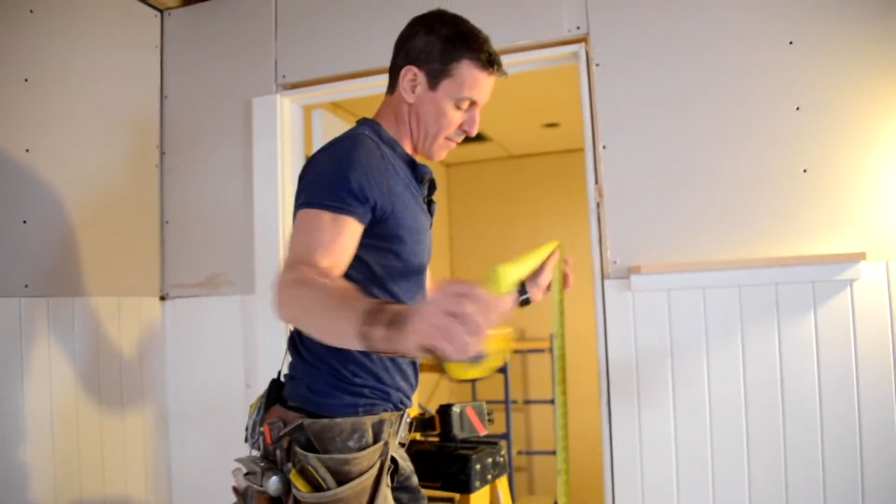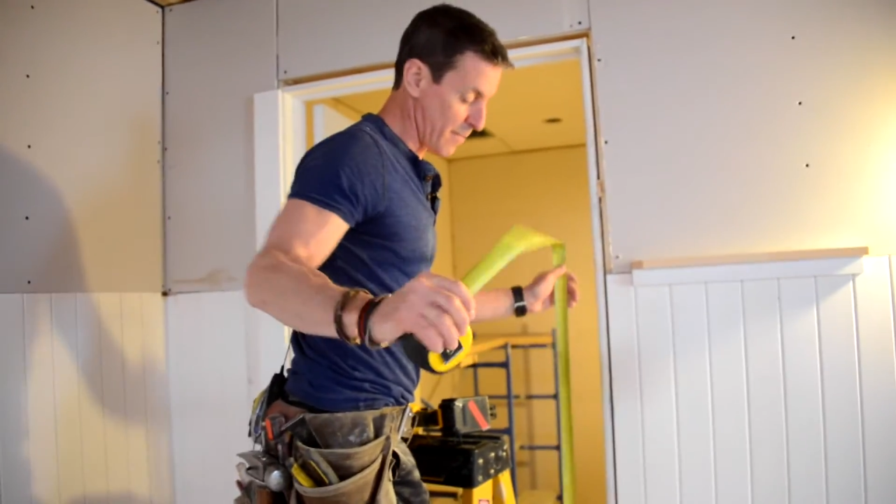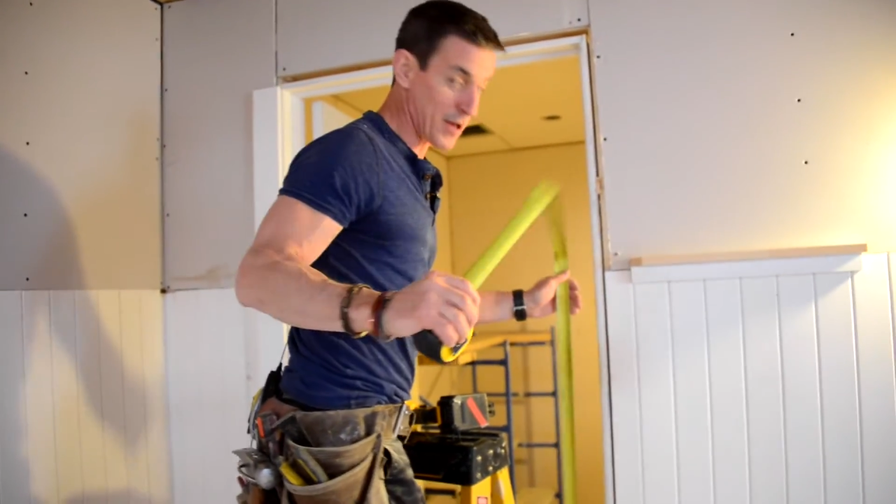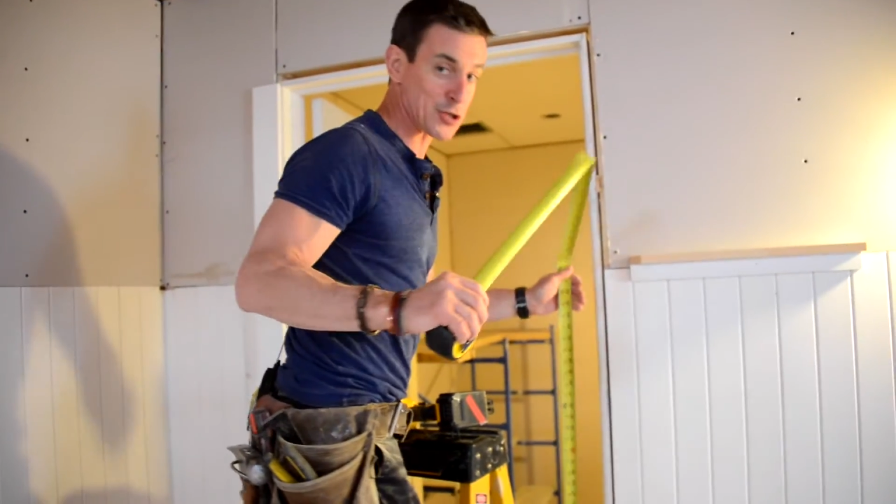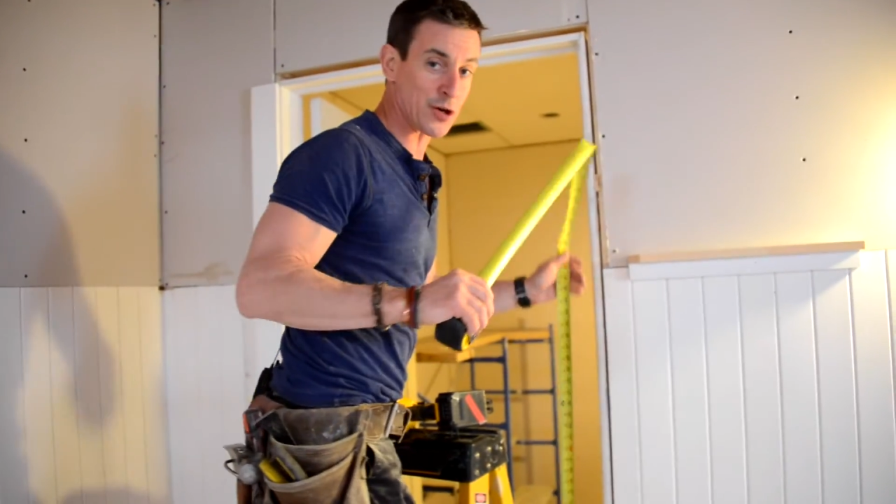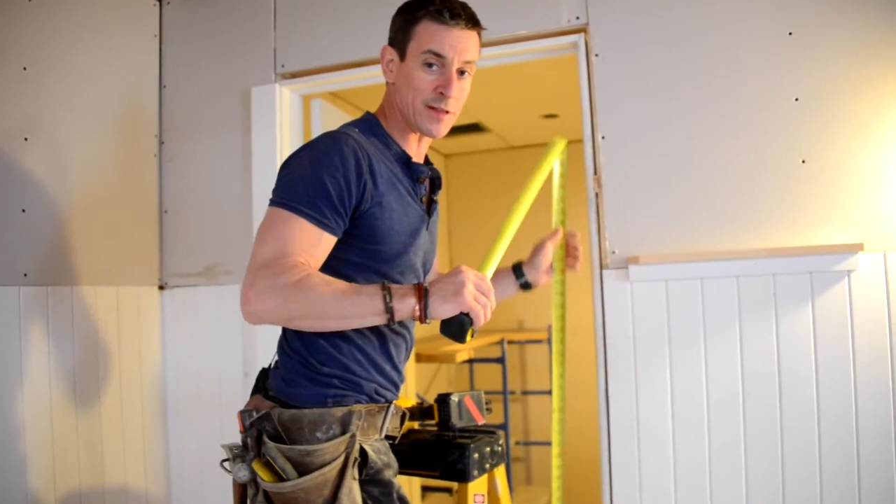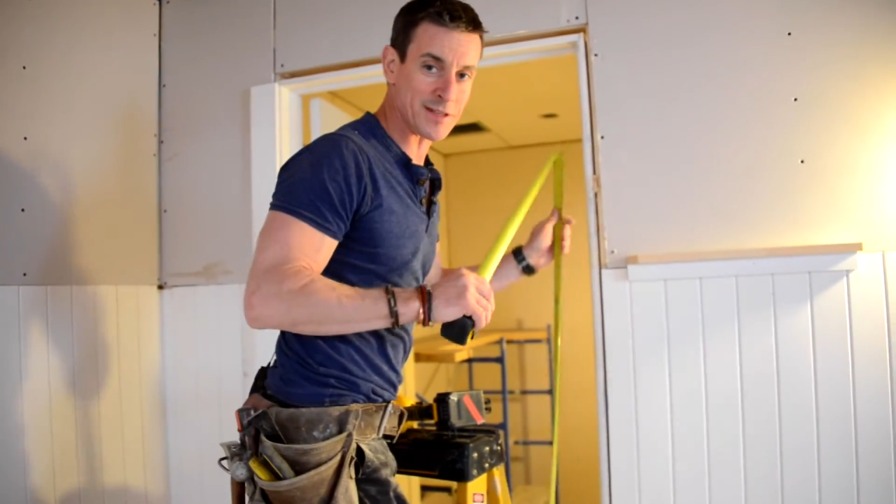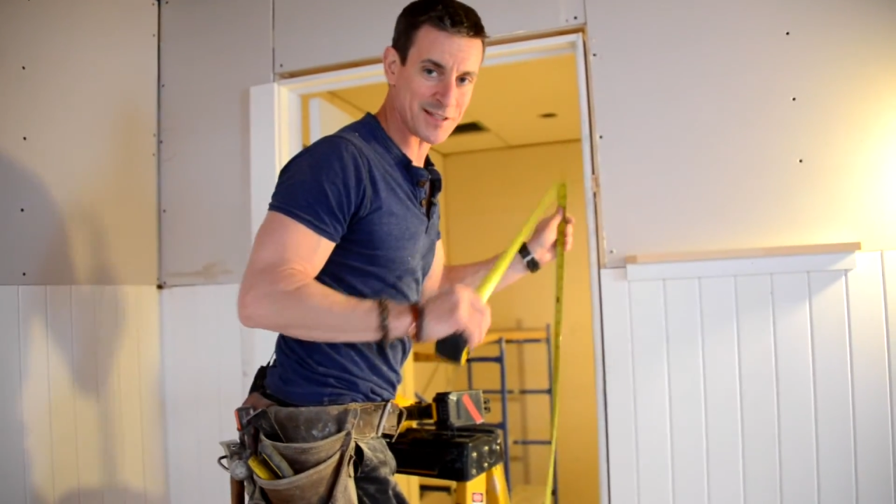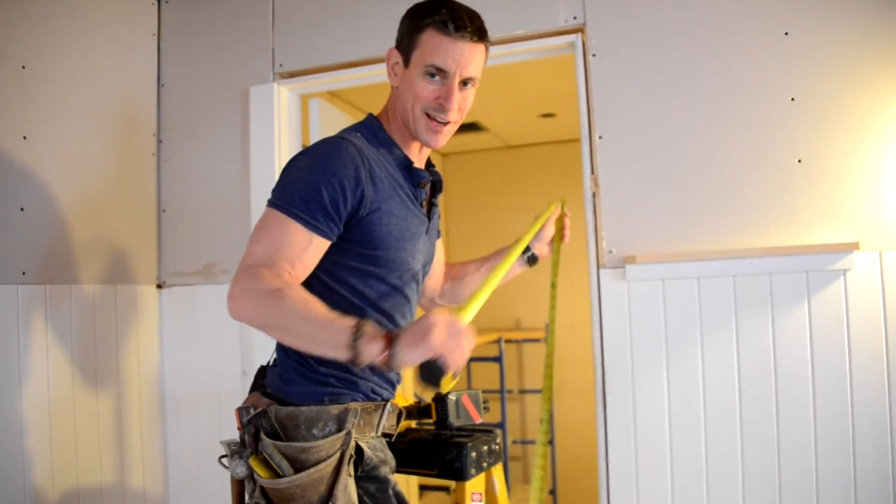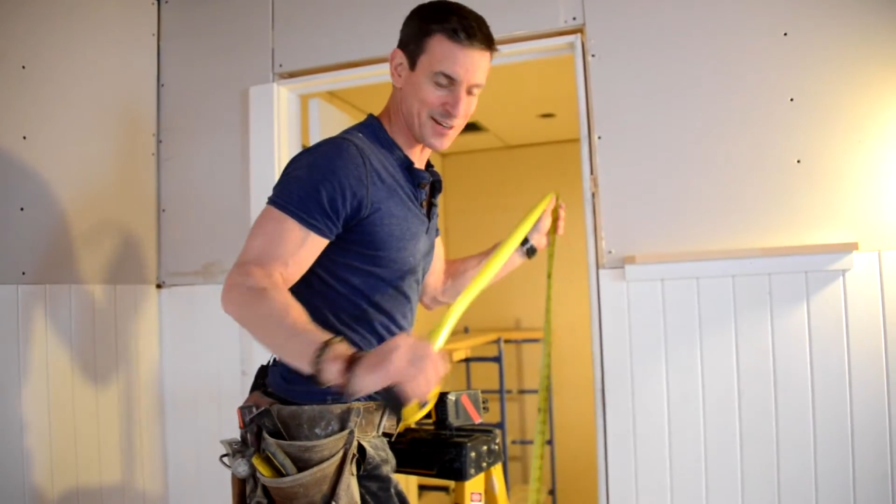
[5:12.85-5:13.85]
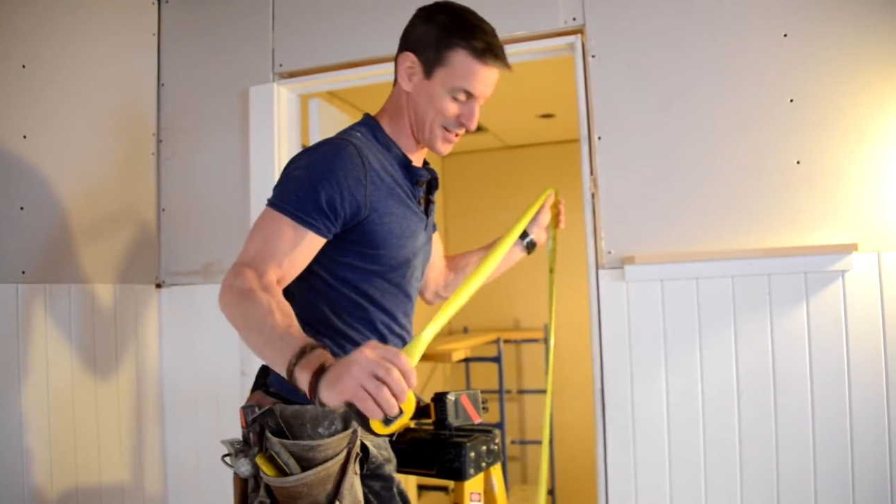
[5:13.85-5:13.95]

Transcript: measuring this kind of